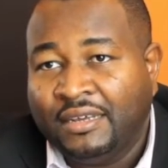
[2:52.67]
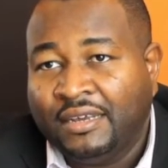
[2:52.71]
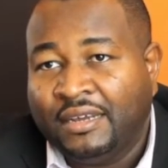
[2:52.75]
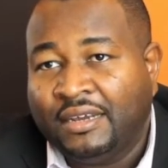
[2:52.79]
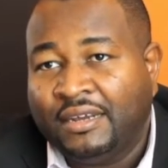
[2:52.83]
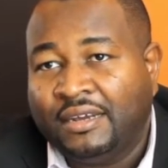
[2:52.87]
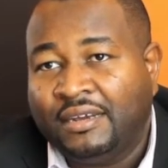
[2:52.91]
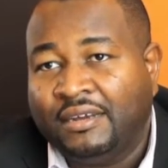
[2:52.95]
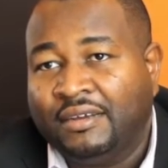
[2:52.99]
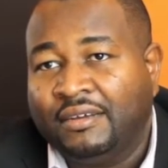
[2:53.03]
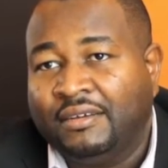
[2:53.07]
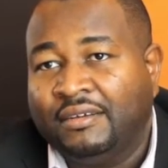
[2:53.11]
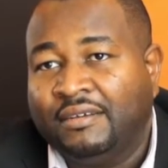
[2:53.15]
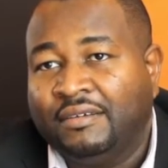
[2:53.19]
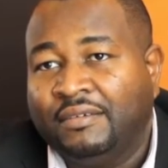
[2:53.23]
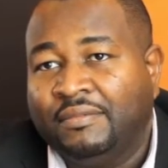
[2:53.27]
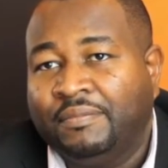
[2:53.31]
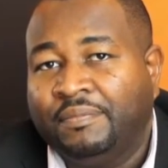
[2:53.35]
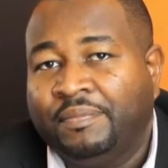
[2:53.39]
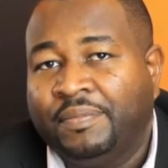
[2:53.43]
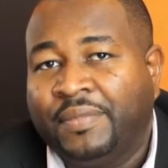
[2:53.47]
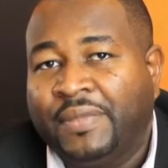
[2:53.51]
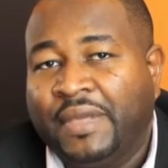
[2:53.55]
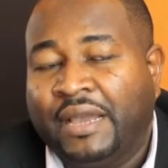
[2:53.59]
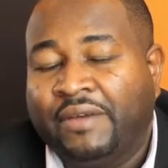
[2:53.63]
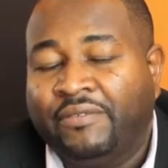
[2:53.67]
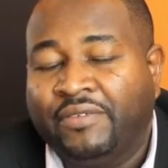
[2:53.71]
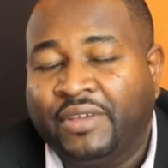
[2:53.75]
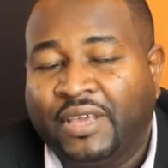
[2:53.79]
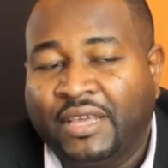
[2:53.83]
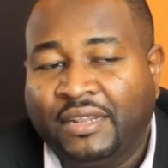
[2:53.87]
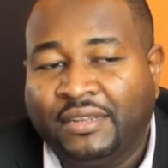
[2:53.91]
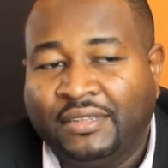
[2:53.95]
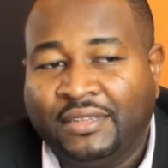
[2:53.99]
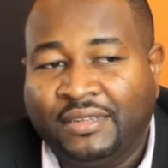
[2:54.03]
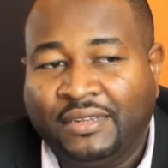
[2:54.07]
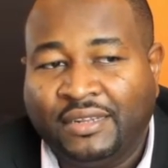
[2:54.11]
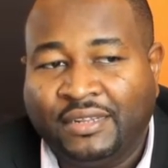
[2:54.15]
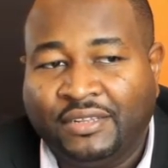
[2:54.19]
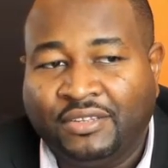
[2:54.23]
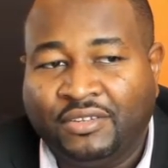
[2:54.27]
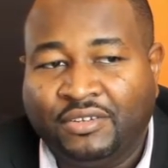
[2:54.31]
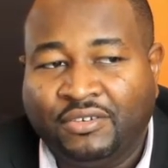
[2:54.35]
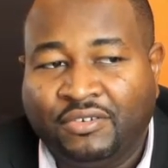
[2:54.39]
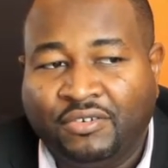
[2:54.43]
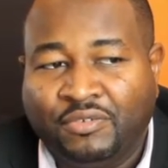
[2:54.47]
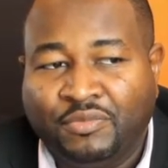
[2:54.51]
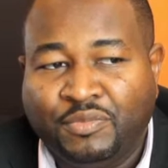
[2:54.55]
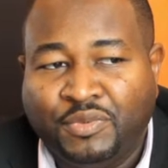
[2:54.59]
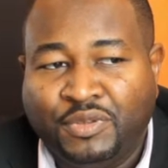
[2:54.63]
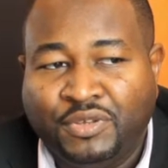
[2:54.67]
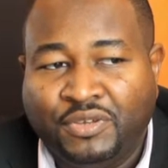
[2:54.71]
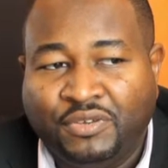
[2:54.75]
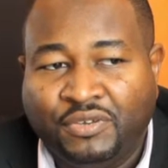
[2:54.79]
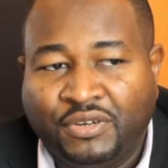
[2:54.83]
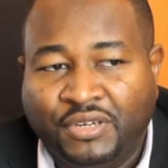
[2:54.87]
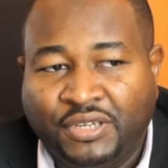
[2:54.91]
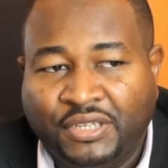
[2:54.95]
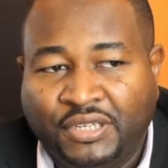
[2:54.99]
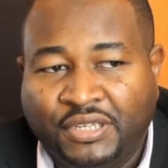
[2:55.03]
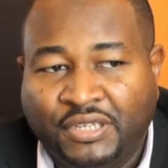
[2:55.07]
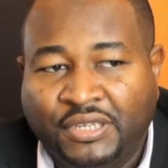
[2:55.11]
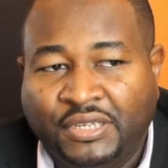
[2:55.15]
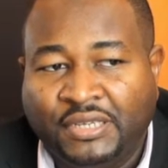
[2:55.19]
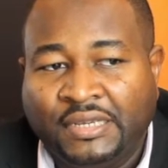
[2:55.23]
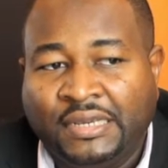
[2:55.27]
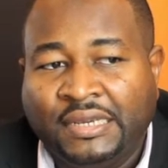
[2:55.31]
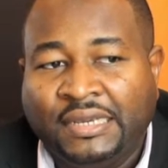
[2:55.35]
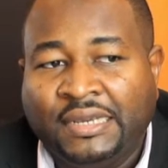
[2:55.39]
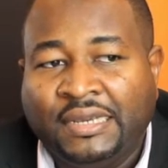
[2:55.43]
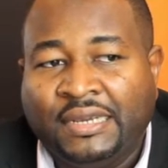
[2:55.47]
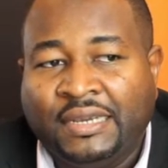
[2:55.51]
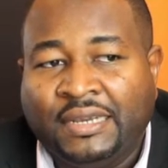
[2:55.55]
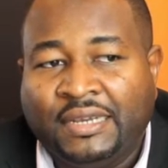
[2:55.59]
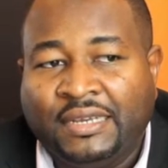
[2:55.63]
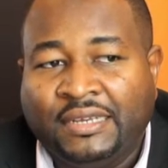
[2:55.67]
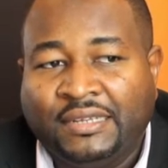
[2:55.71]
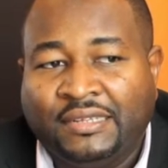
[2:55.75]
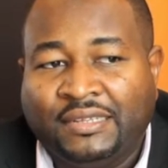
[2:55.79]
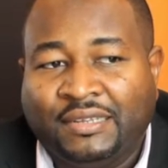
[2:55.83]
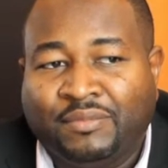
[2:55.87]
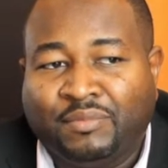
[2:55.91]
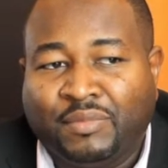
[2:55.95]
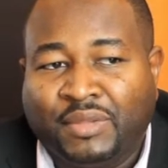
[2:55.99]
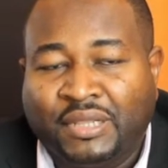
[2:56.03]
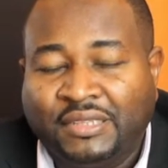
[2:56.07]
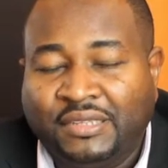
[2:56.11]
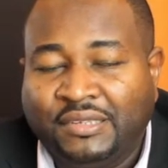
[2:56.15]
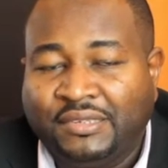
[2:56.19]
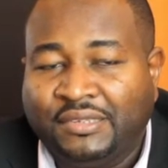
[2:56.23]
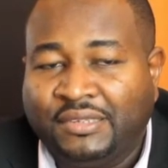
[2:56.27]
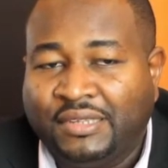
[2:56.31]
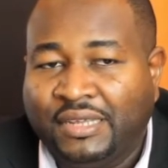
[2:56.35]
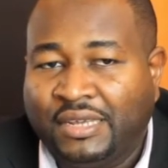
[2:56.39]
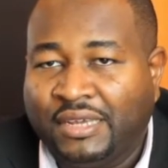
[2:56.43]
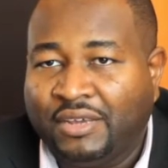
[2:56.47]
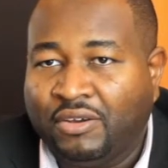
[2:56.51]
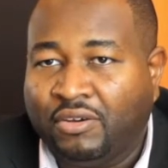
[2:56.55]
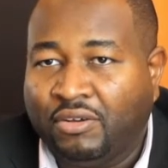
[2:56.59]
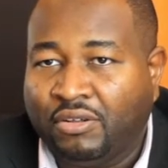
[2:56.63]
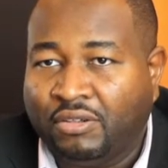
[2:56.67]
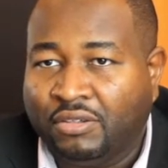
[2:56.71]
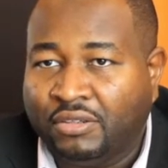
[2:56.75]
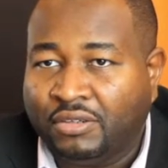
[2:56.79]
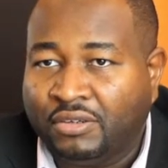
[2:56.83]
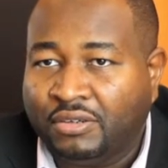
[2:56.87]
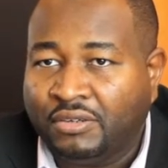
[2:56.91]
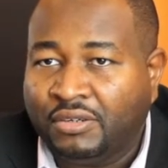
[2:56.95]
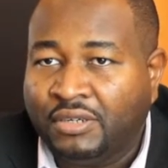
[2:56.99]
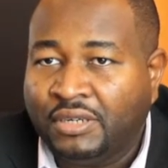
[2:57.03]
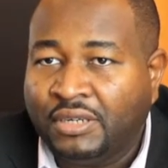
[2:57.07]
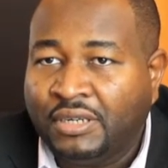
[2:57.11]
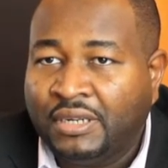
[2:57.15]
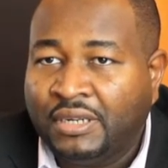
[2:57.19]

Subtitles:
The African internet community is a multi-stakeholder